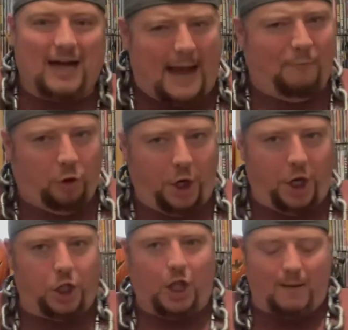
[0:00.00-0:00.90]
I'm
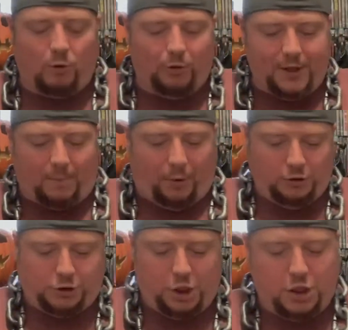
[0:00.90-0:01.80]
real. I'm a real
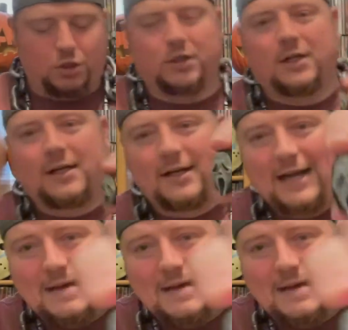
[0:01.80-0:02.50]
person, and I